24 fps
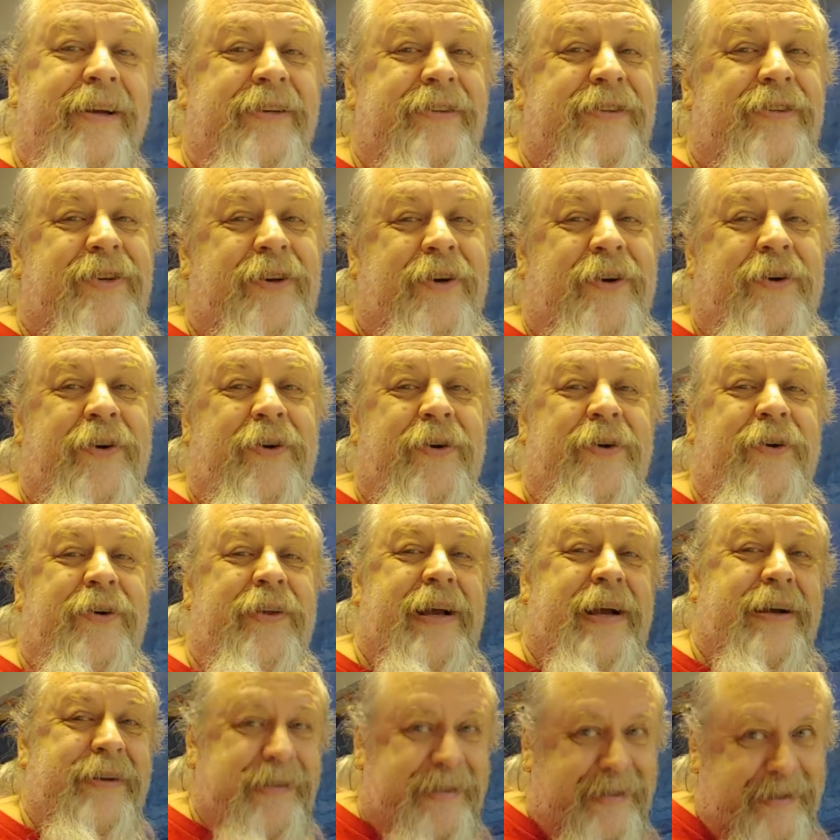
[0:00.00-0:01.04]
So
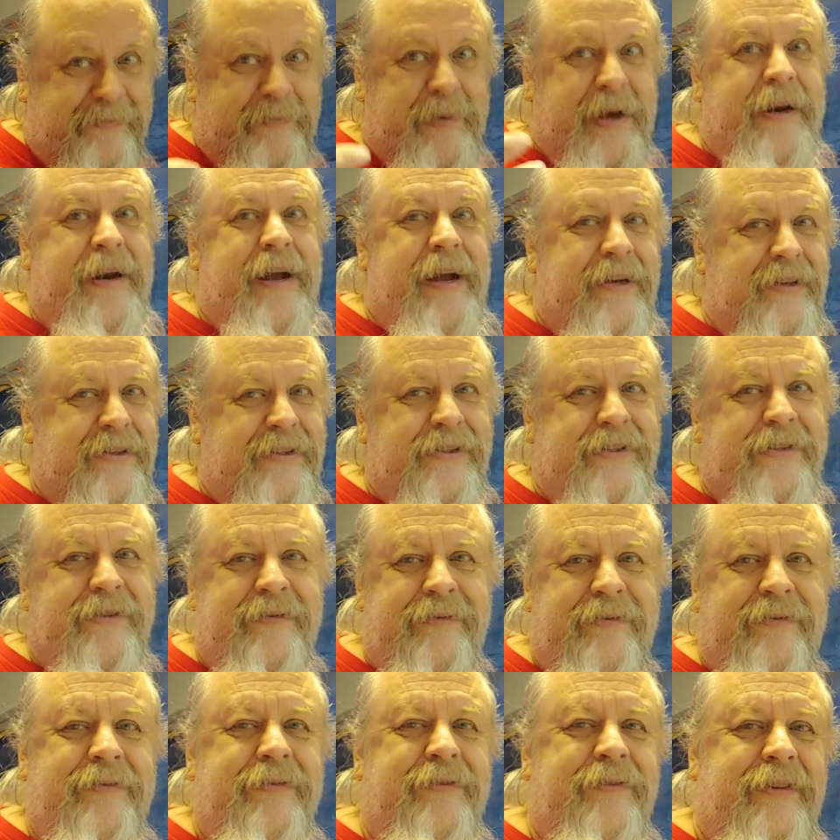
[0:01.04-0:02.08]
that's my
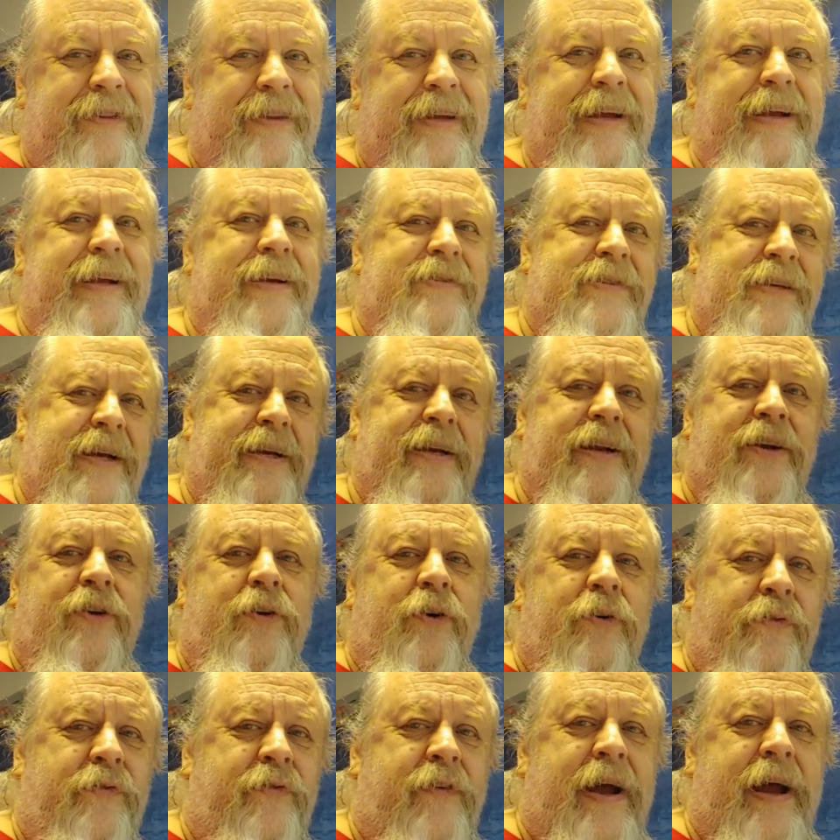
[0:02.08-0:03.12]
next thing, is I got to
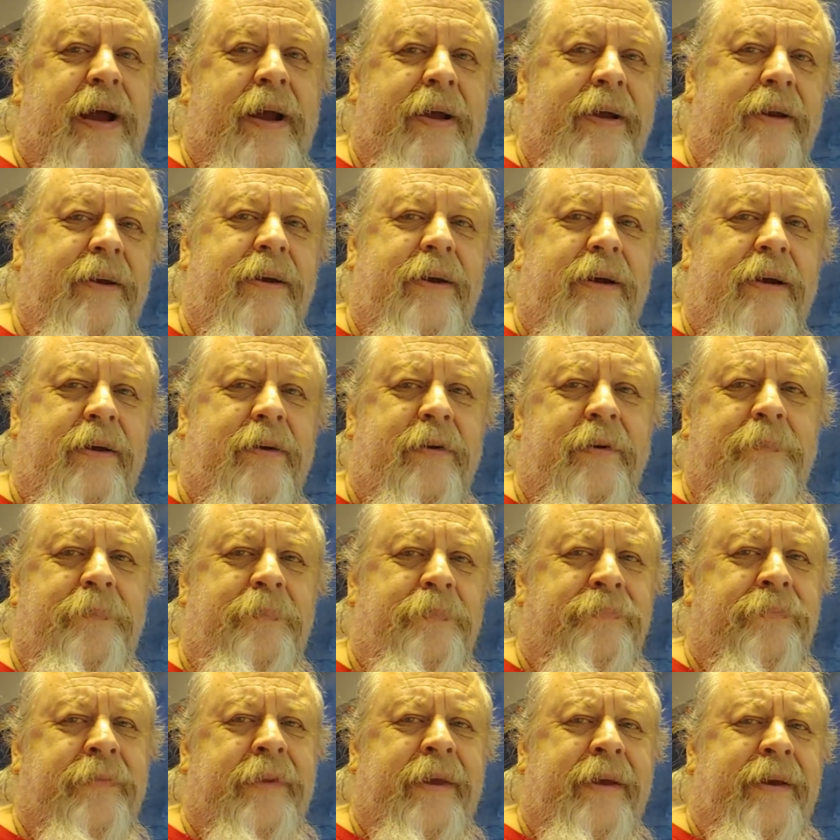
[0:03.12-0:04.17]
go find a
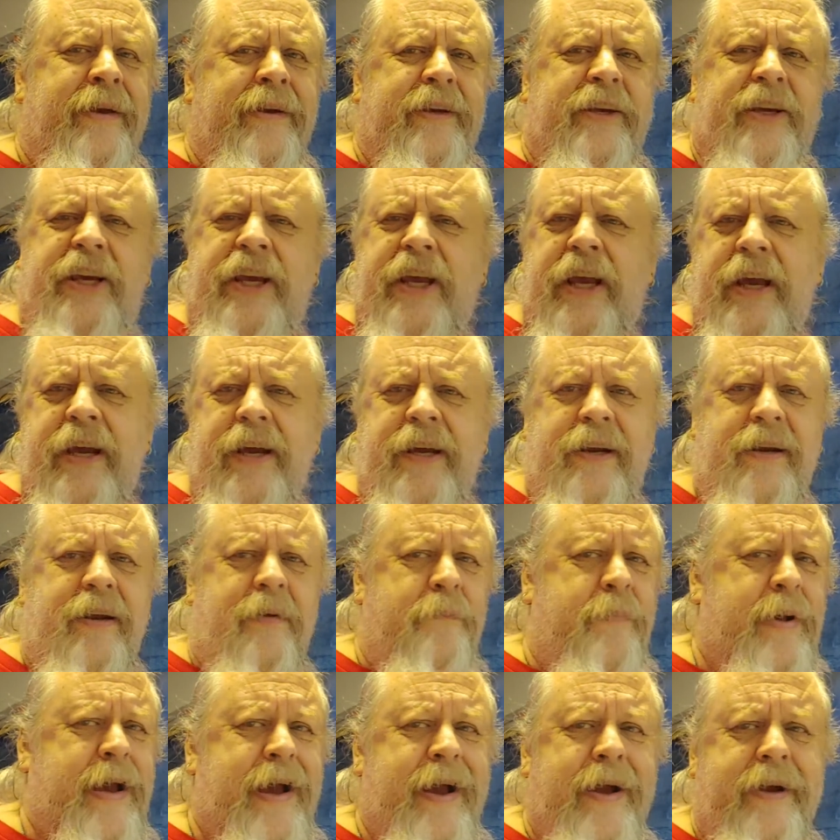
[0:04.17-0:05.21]
kit, a
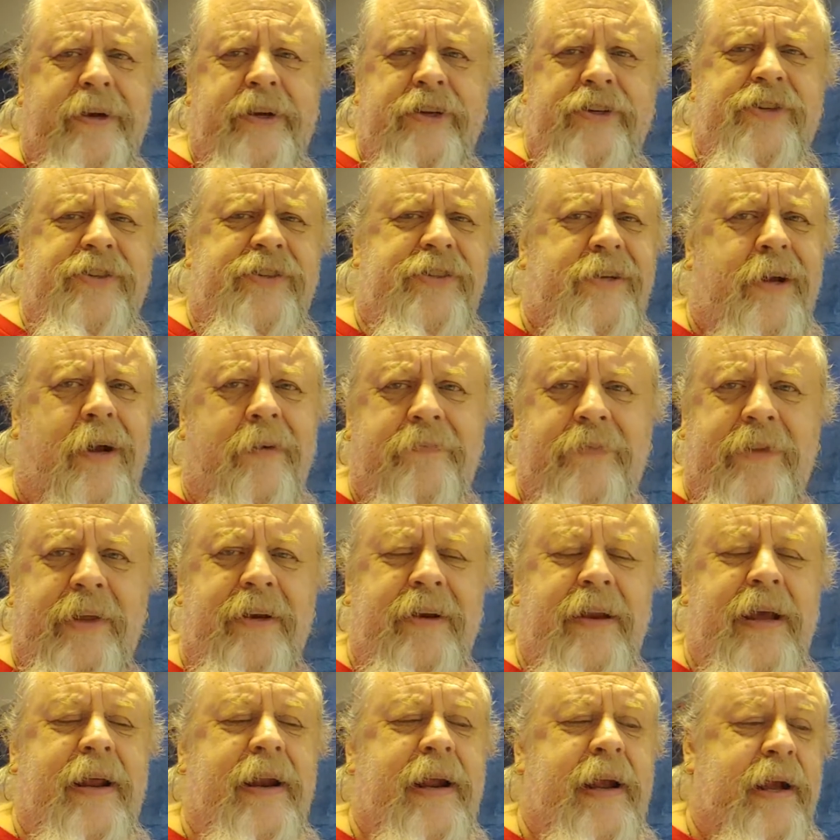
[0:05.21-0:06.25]
package,
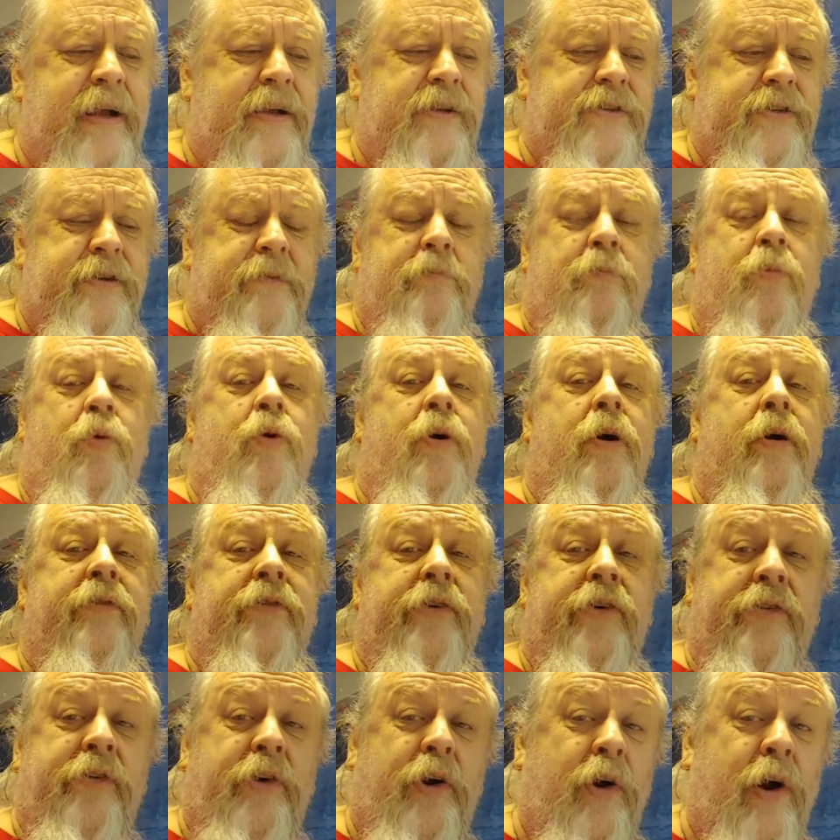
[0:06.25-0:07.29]
something that has more of
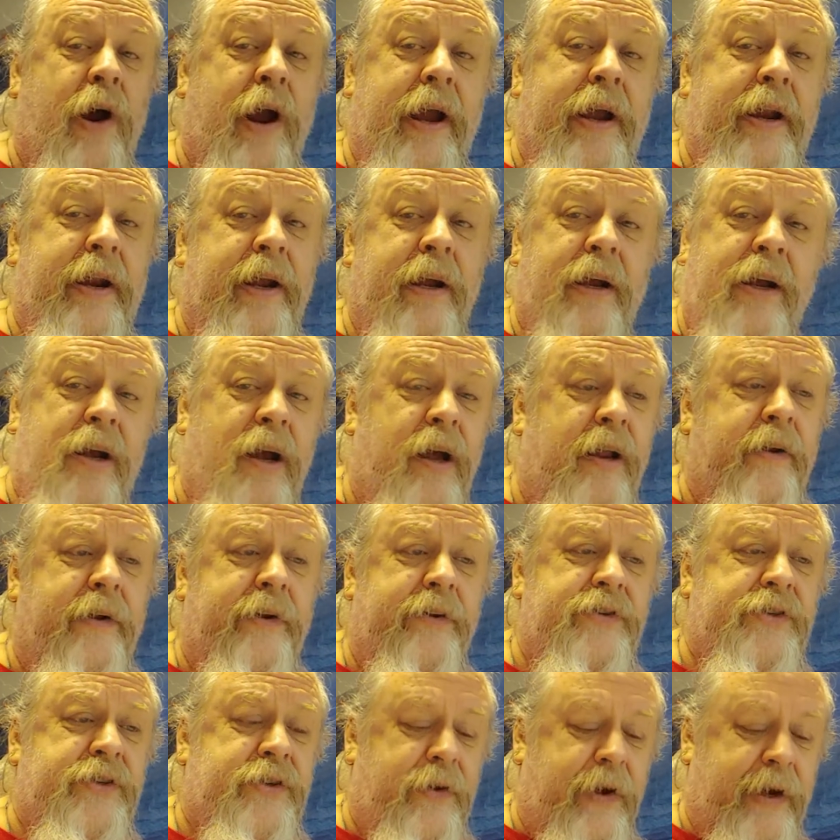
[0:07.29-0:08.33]
a variety of
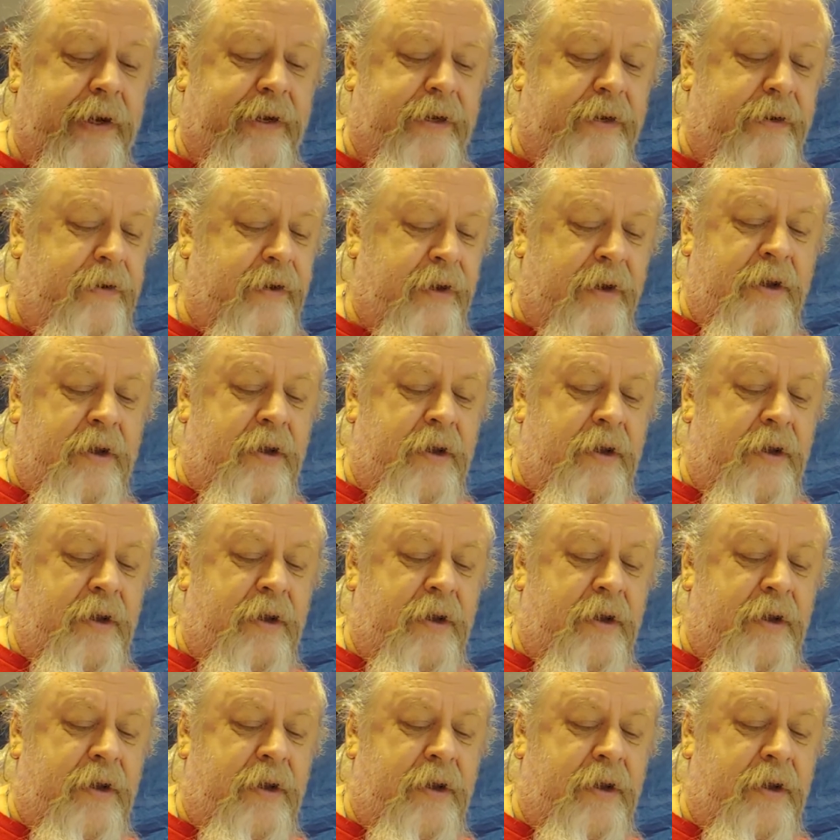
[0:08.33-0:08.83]
colors so I can